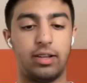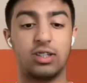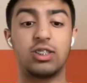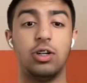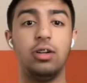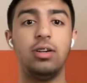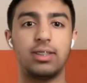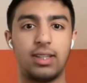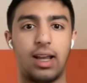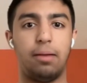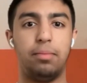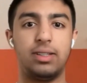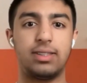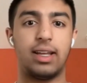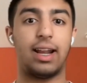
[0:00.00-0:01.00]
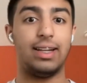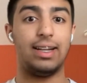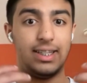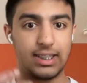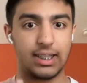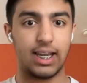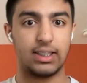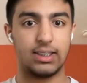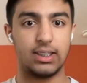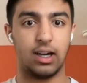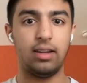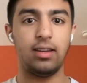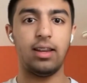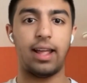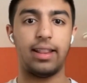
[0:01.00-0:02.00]
there's certain assignments that I need to get
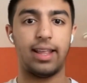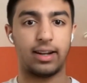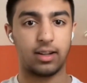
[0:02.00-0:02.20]
done and that